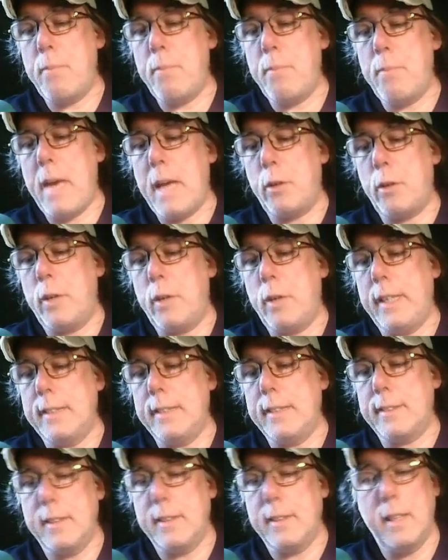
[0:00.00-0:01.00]

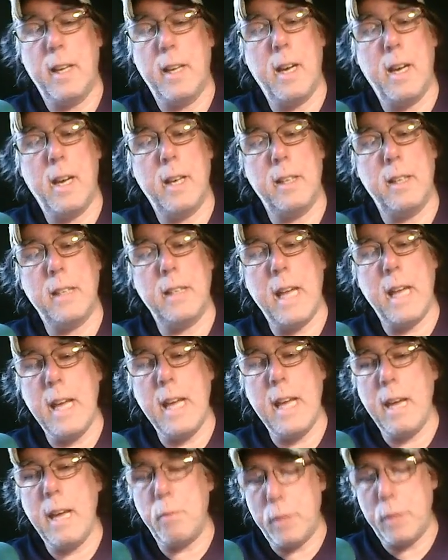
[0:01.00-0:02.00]
batteries. And I
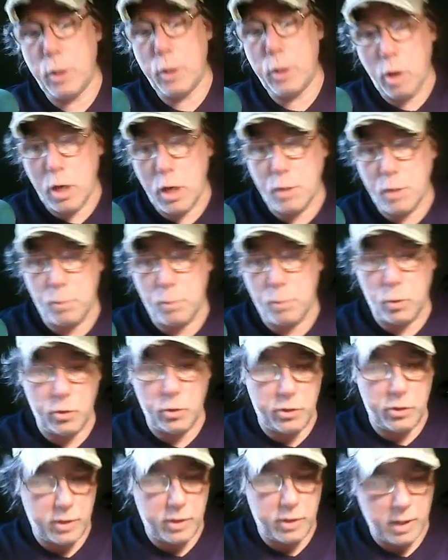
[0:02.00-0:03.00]
have
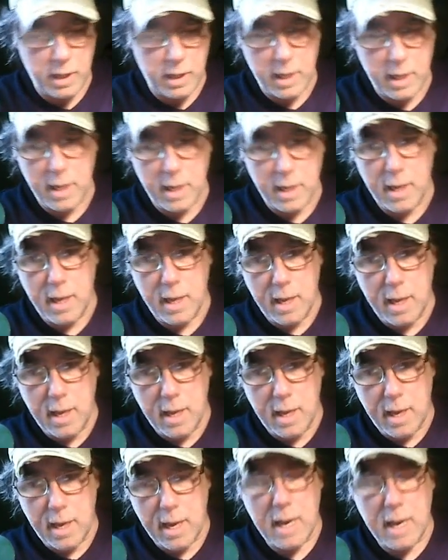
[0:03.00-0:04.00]
rechargeables.
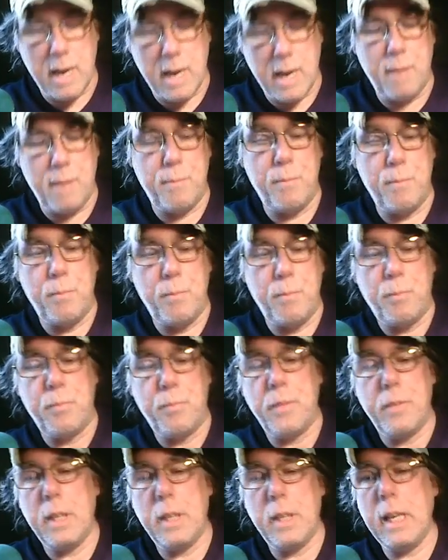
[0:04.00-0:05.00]
And
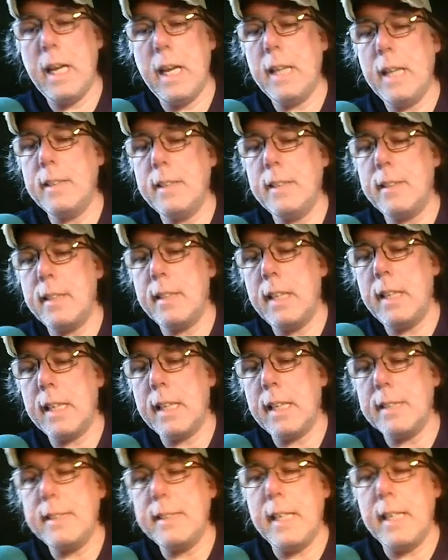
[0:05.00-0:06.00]

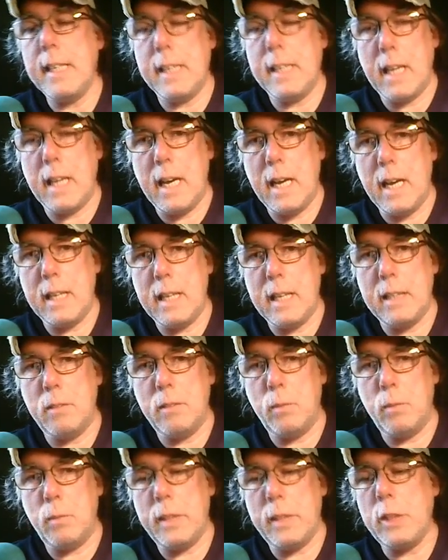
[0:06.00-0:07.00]
like I said,
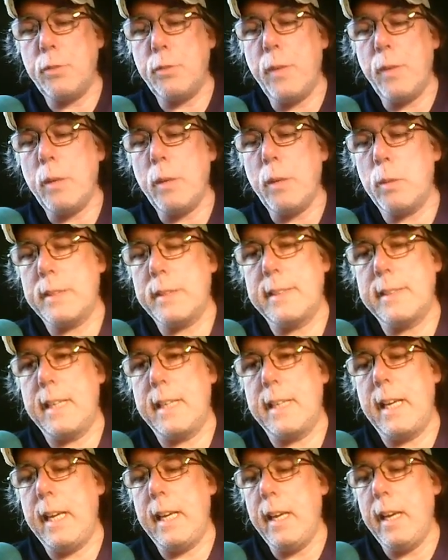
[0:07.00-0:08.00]
each
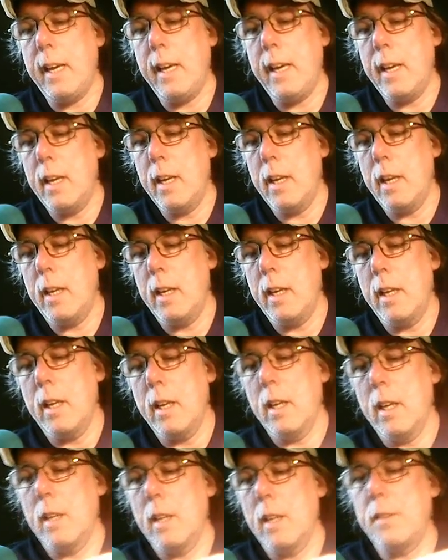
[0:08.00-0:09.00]
frequency
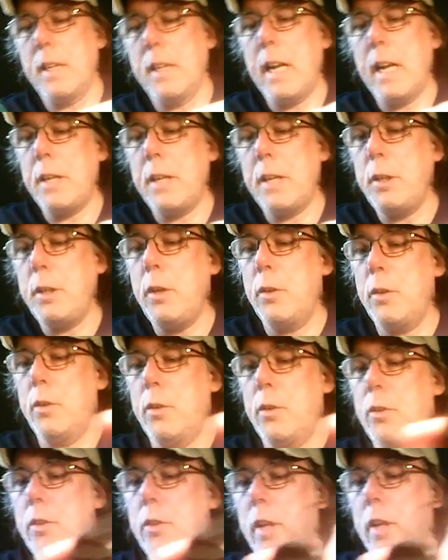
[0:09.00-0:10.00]
that I
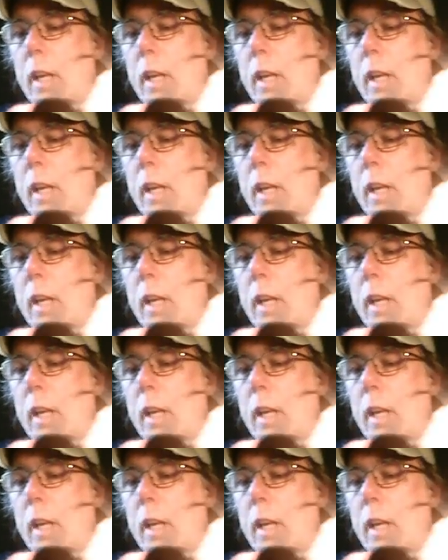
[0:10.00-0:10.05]
use